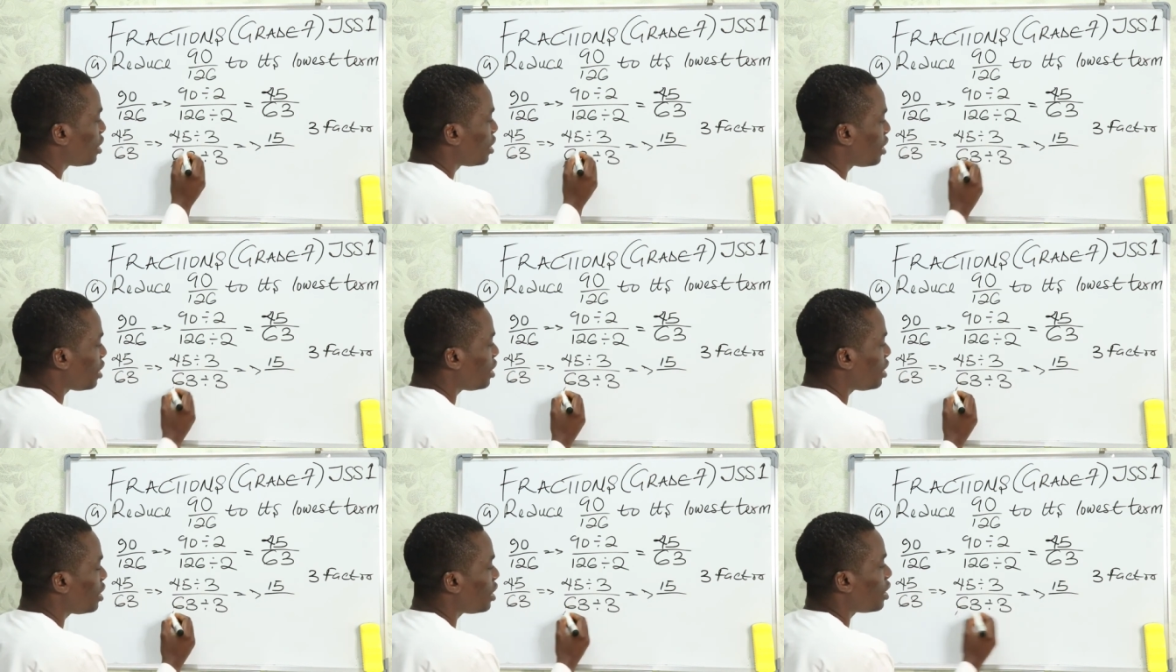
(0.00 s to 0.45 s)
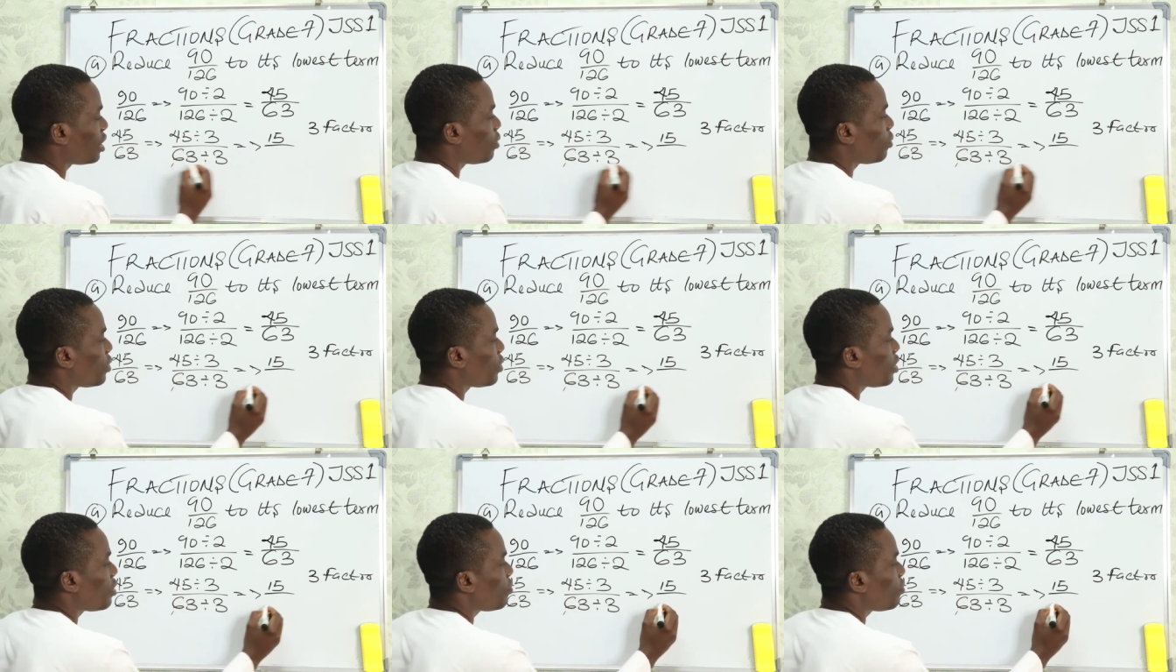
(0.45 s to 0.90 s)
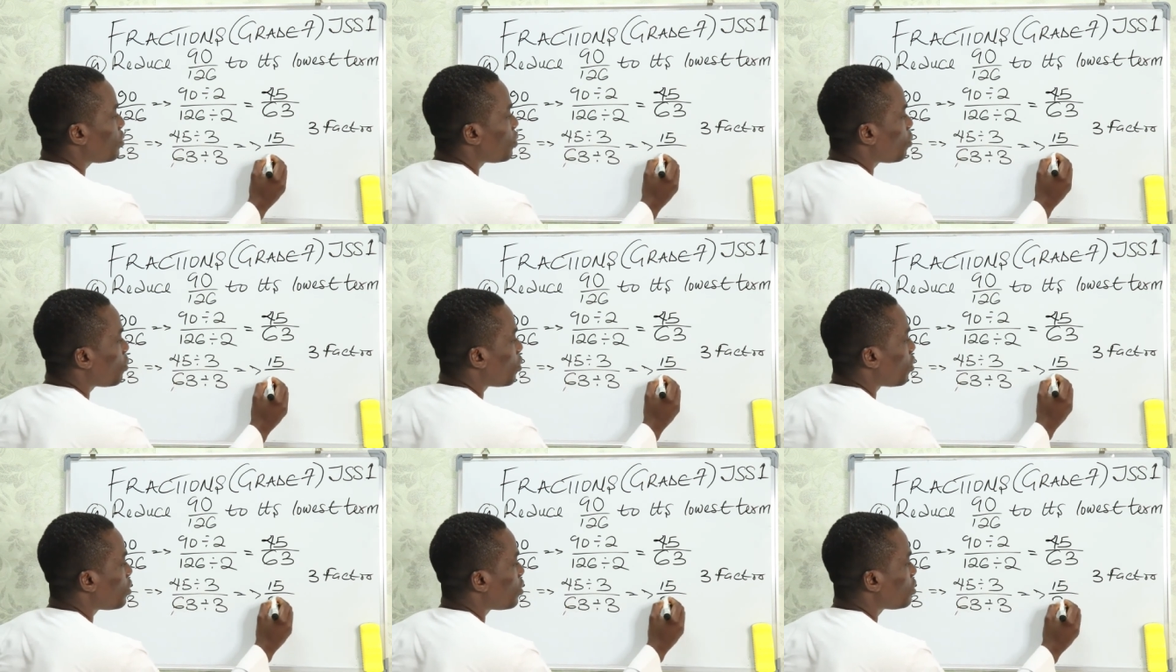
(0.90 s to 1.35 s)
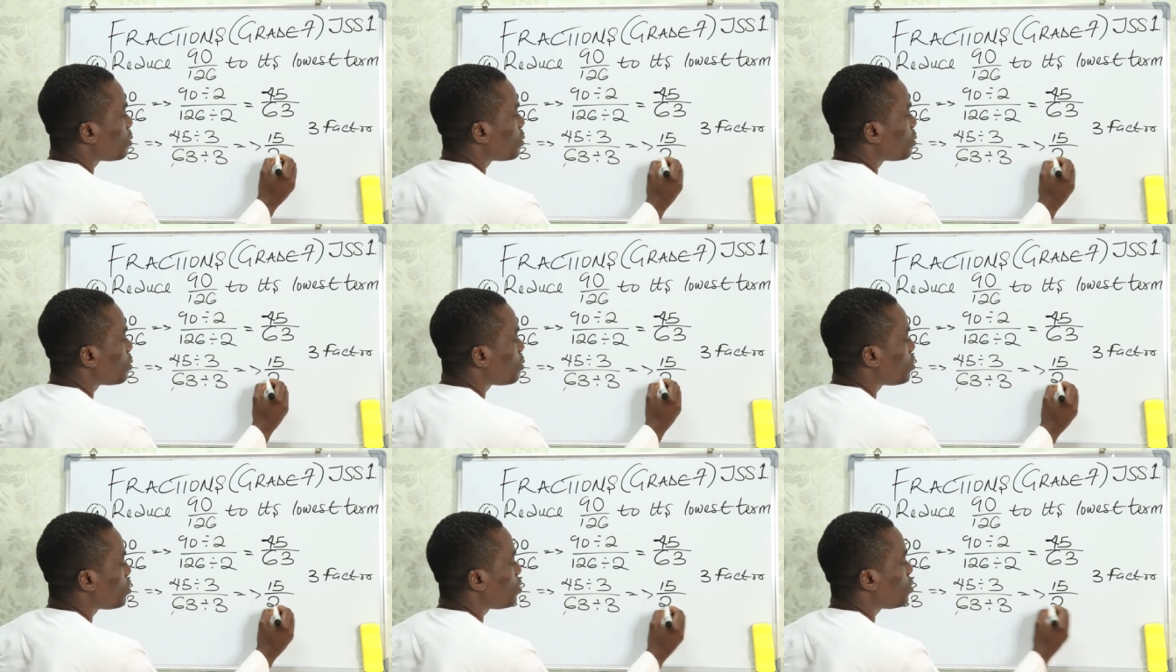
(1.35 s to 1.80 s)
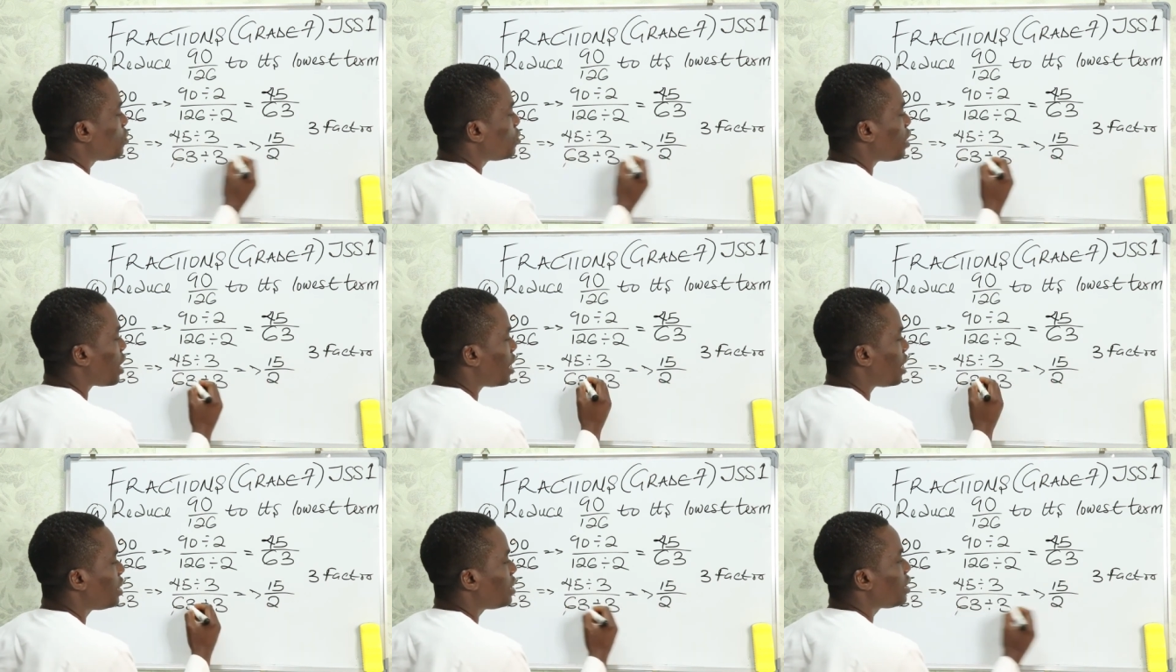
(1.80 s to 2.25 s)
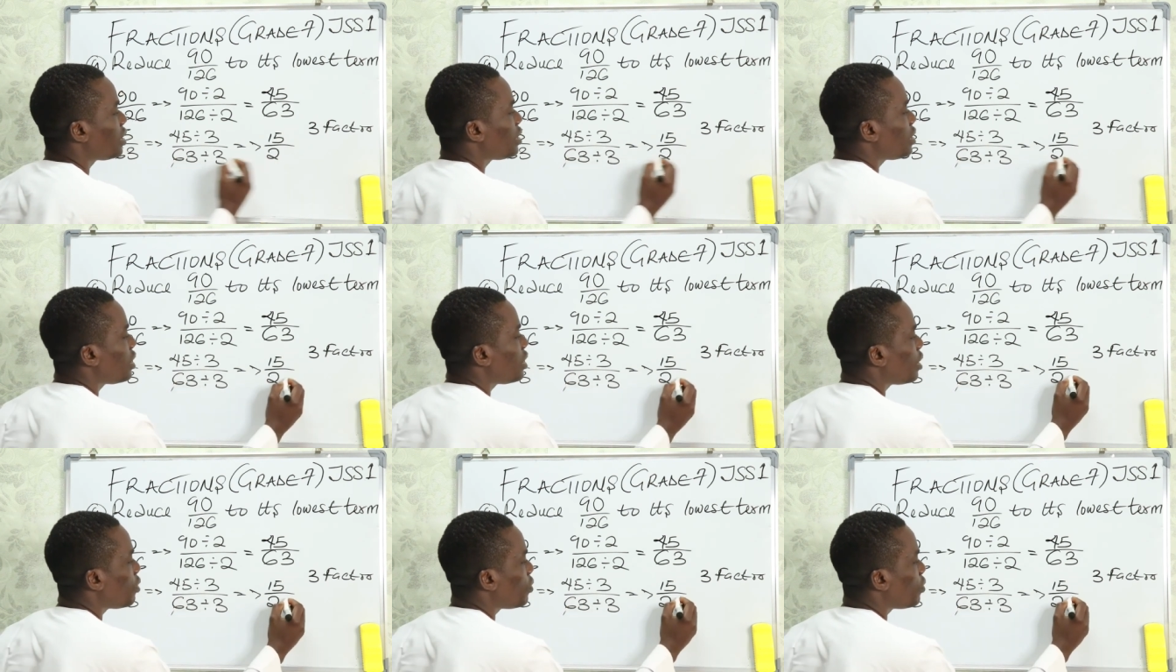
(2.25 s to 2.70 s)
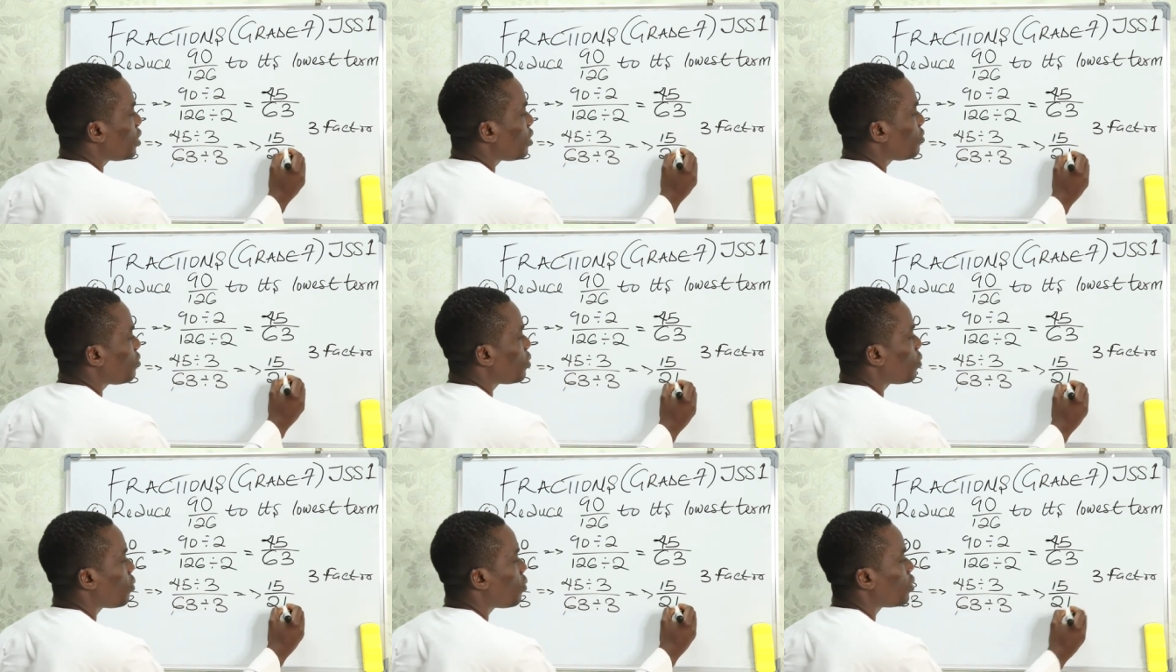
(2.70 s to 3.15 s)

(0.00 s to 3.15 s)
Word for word: 3 here will give you what? 2. And 3 here will give you